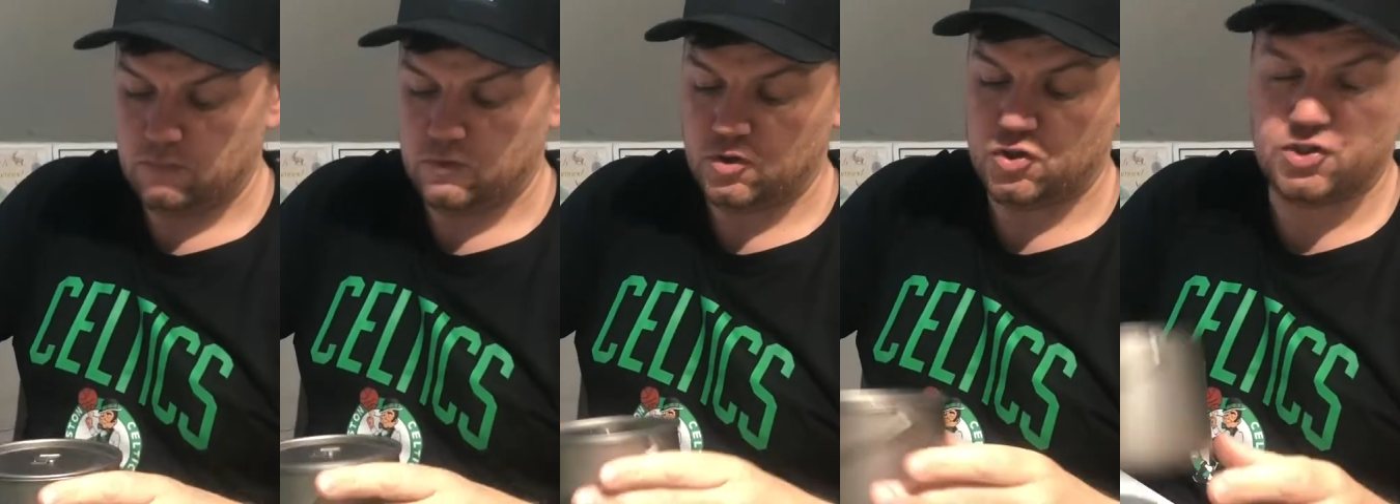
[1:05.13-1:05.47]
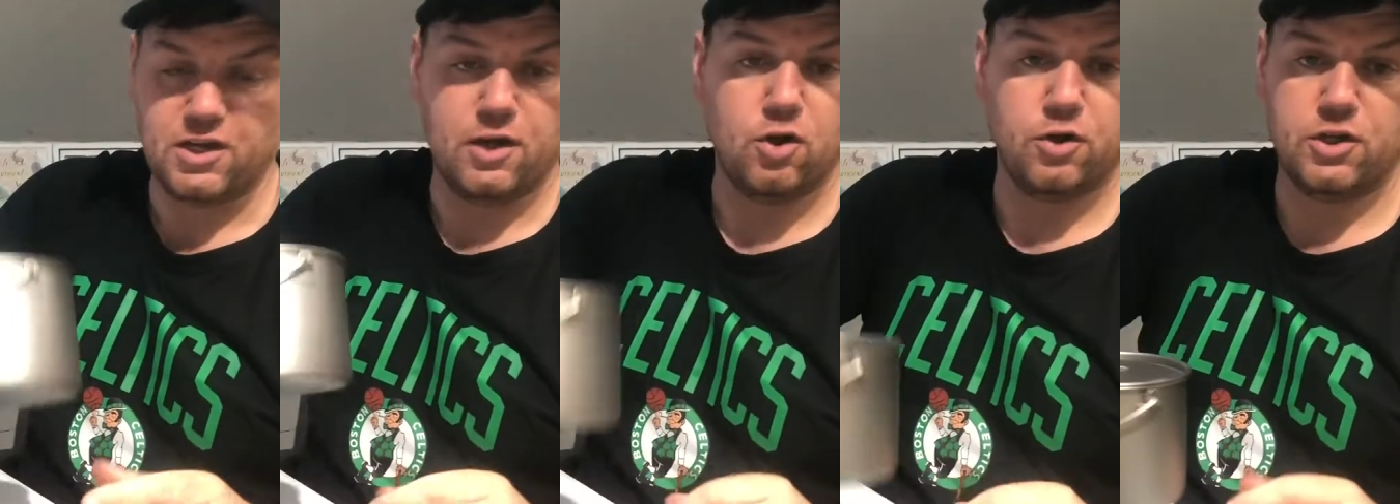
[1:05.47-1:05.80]
Just
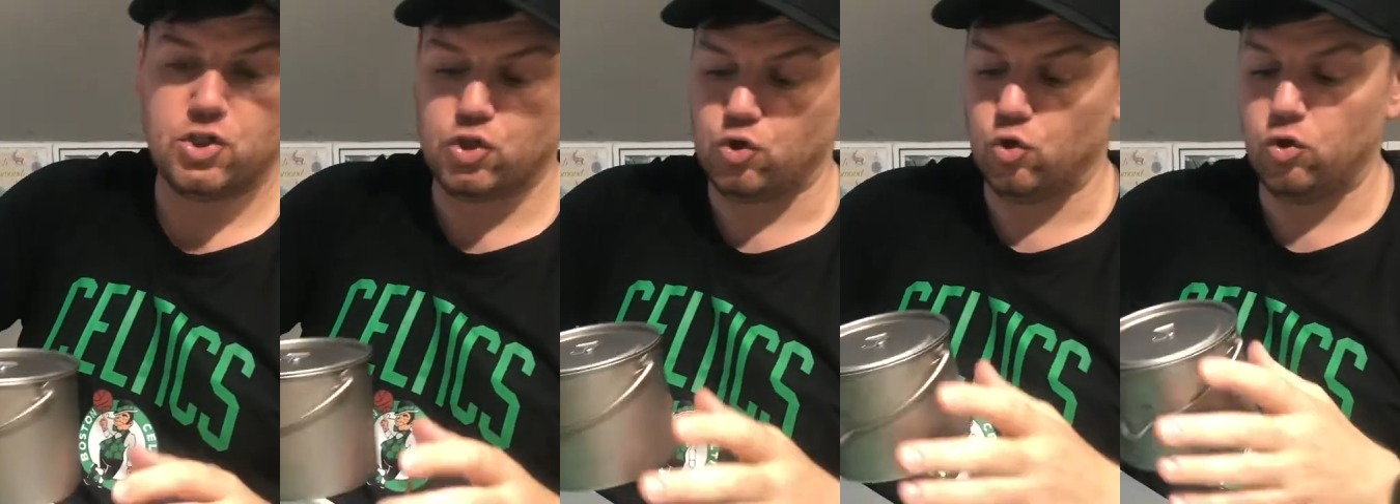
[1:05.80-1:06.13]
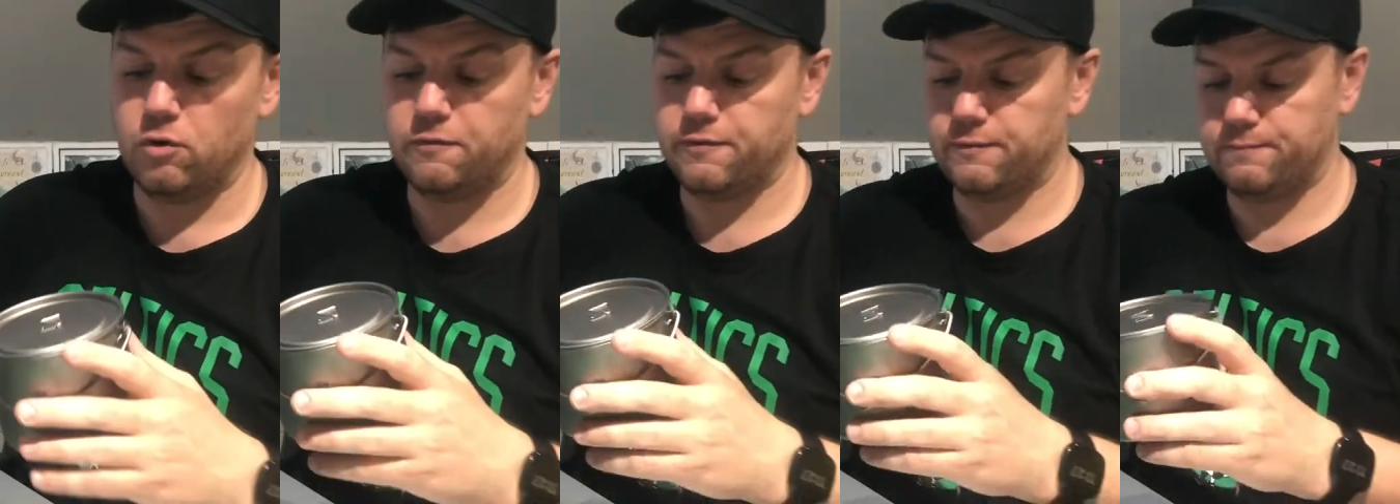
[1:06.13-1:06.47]
sitting on the
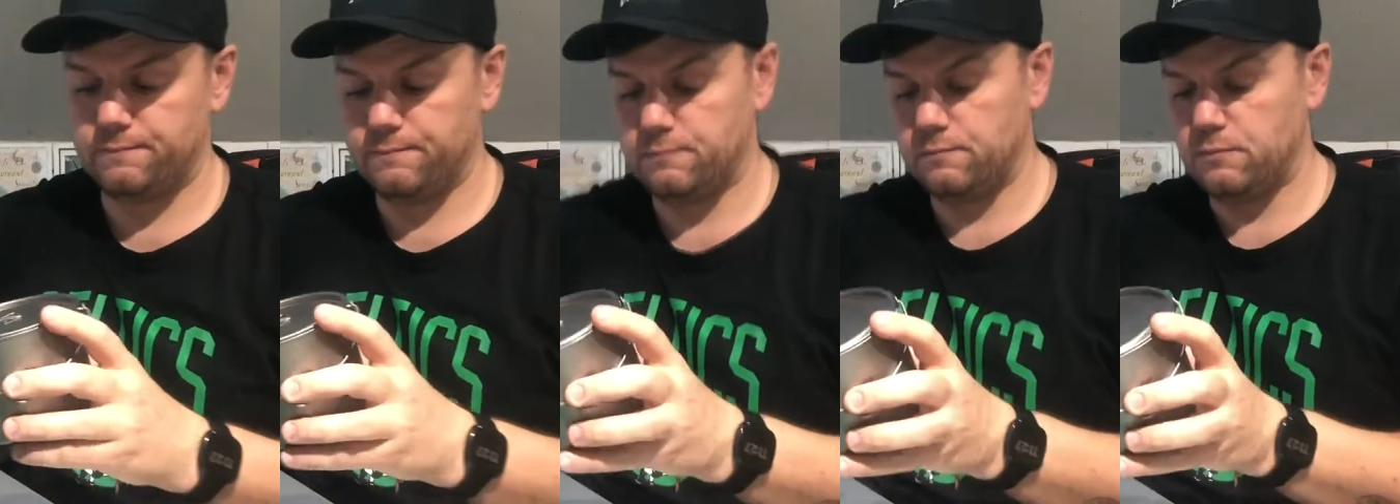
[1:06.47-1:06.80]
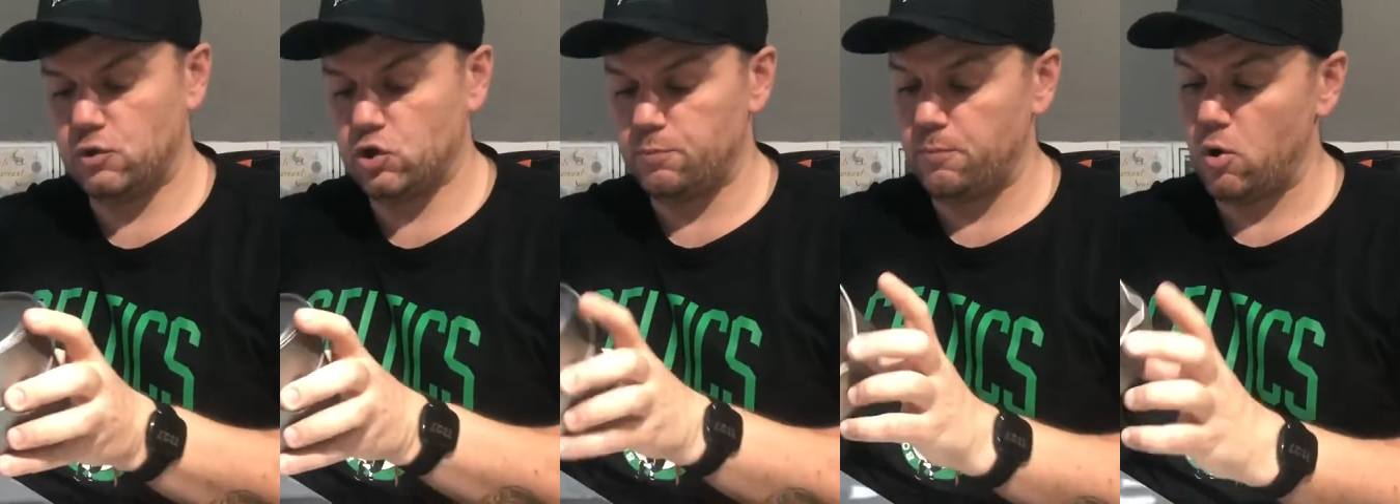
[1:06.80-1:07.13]
stove,
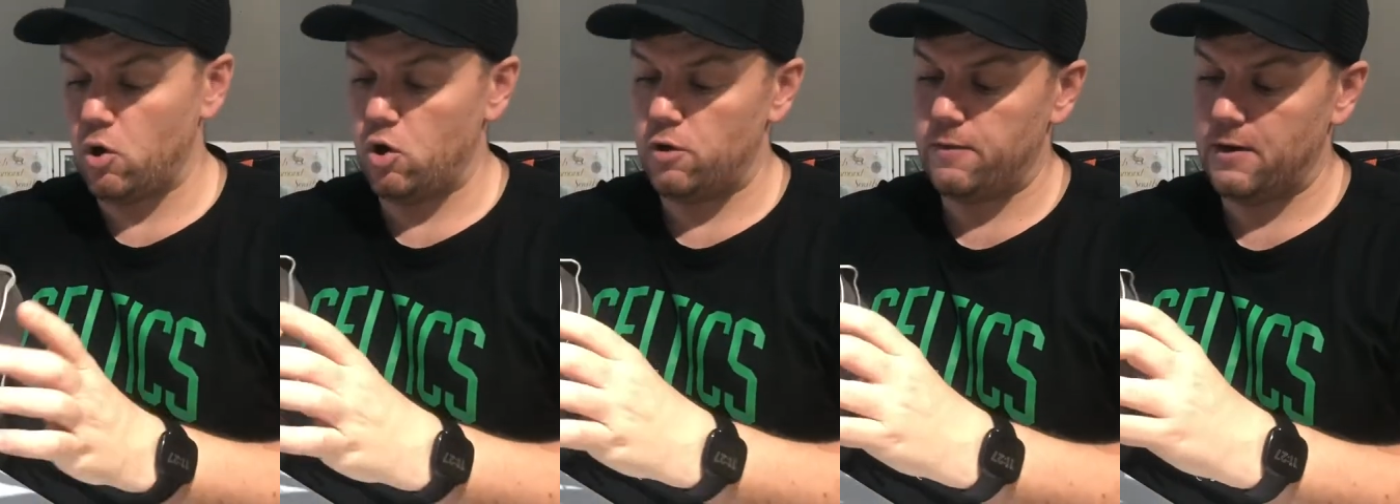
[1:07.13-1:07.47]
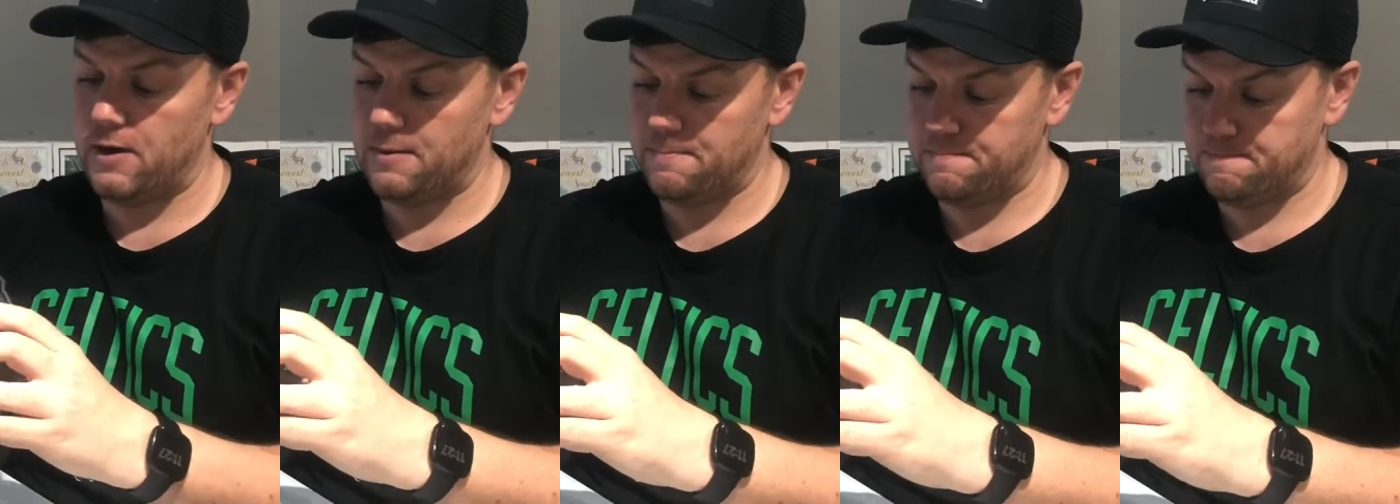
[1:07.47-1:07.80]
spot on
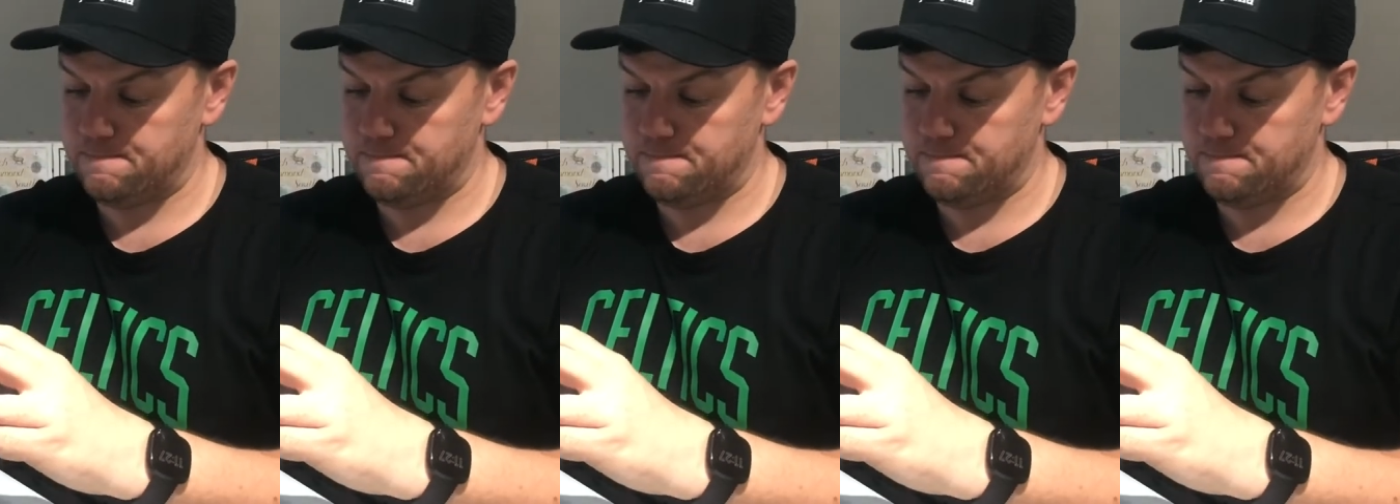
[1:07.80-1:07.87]
that.